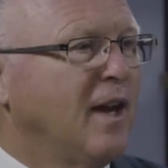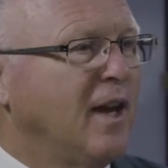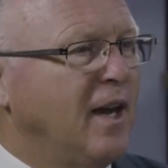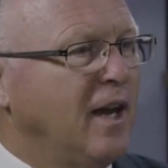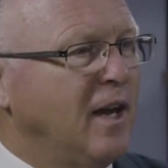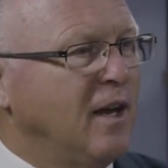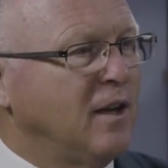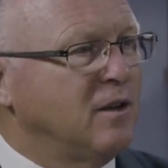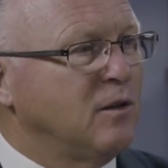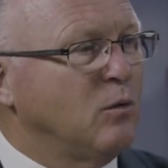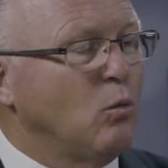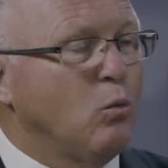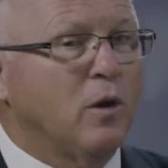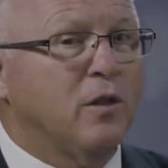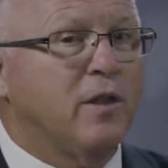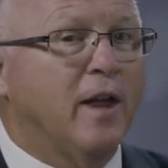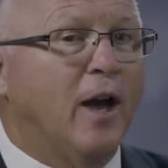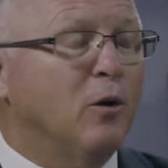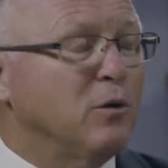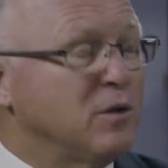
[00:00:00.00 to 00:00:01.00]
and
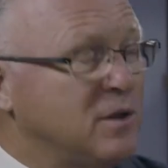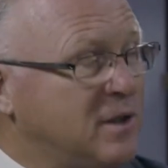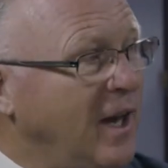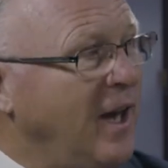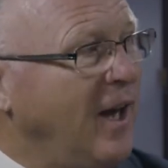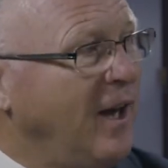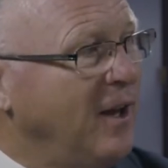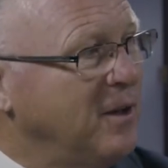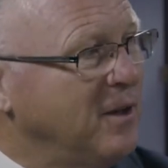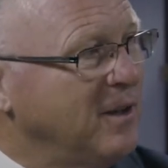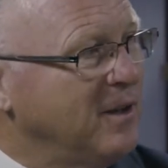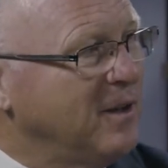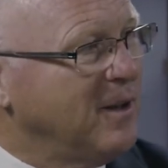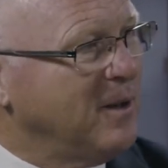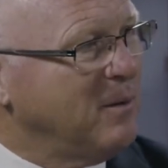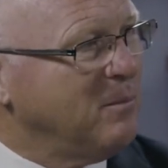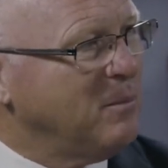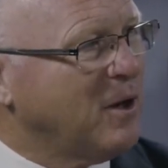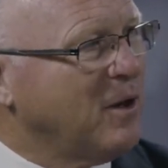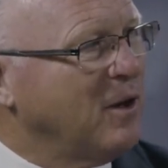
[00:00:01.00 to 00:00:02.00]
without debt
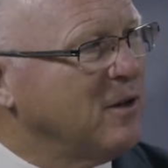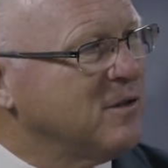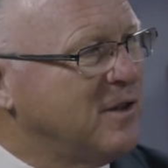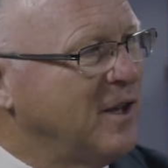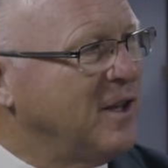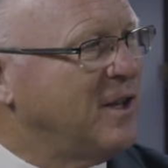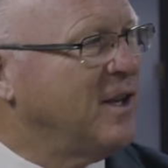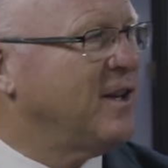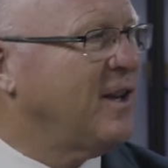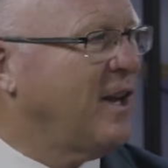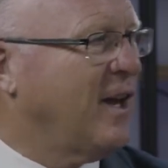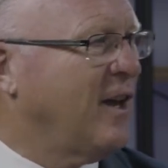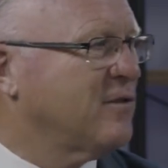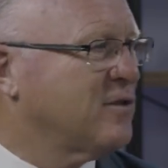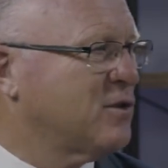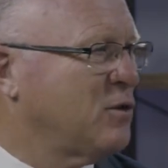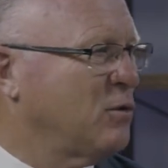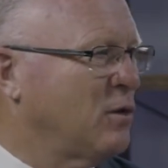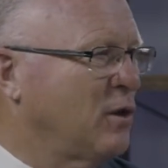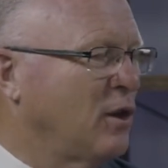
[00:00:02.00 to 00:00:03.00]
because they didn't have
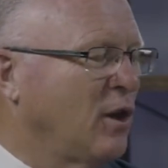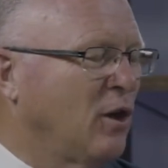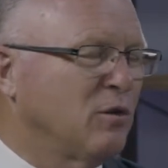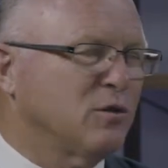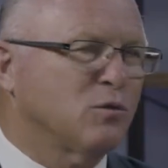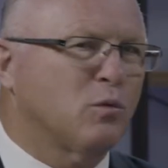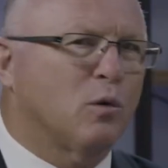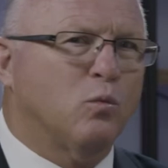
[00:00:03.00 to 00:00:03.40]
student loans.